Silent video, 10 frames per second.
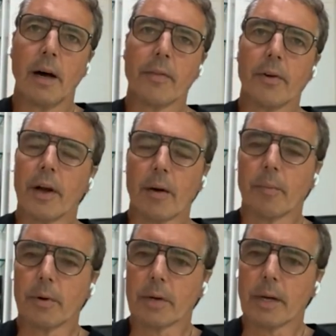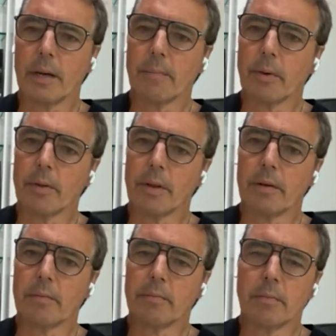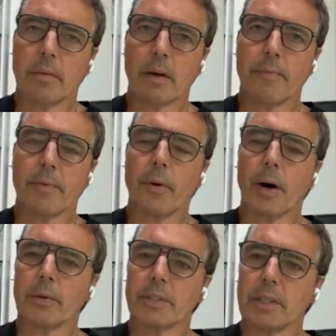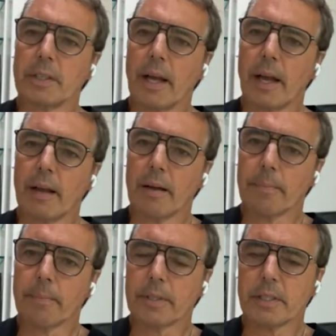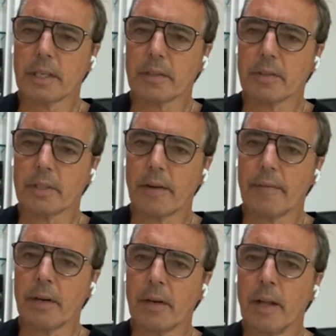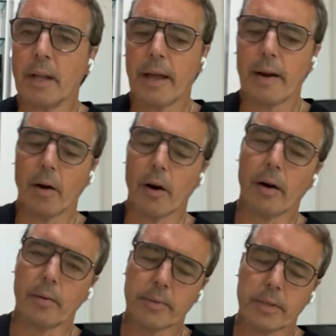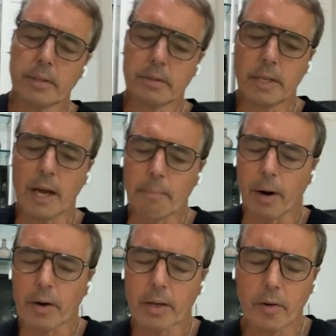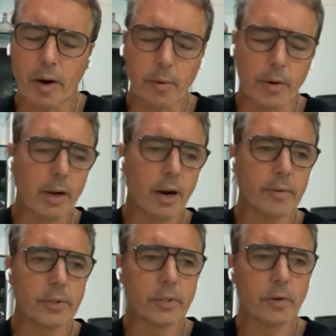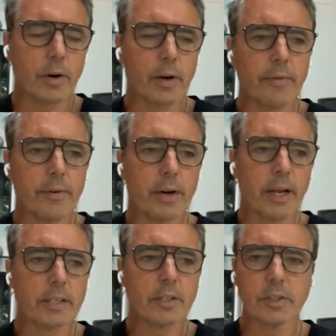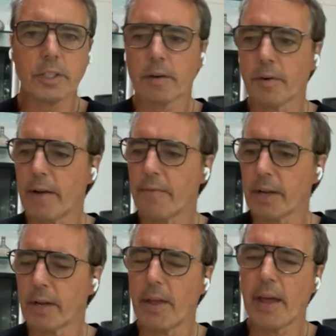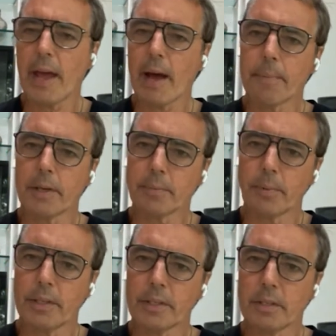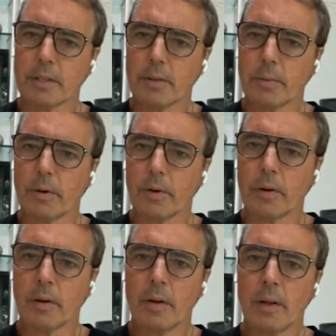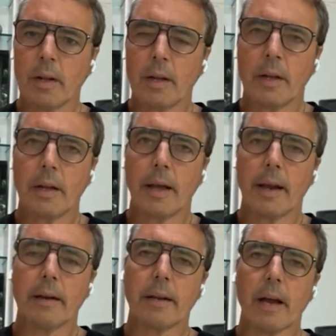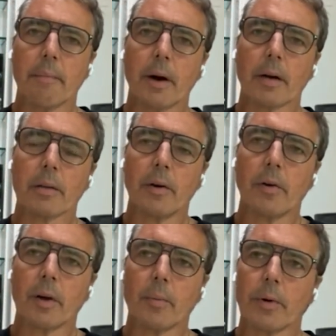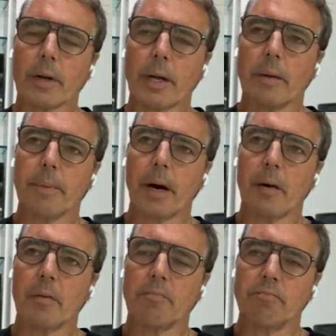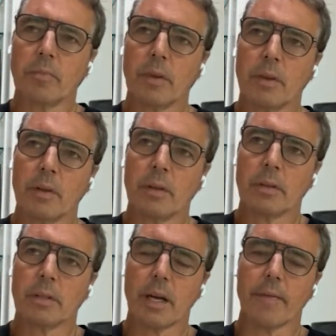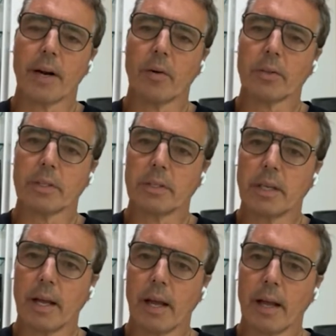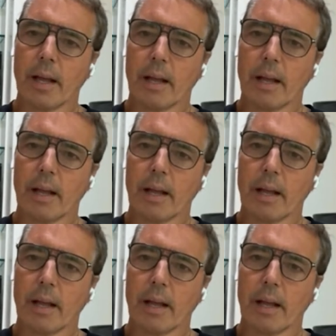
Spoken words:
they're not working more than a few hours a day, 6 or 7. And Denmark, I wrote a cover story for National Geographic on the happiest places in the world. And in Denmark, they're only working about 7 hours a day,